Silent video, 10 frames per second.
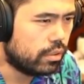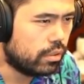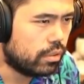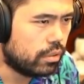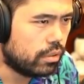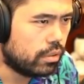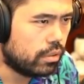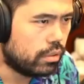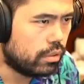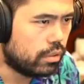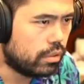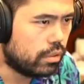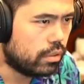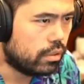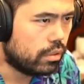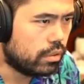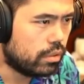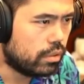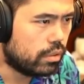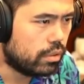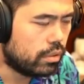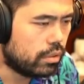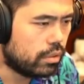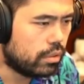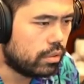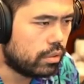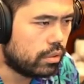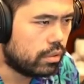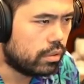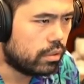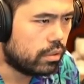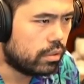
[no speech]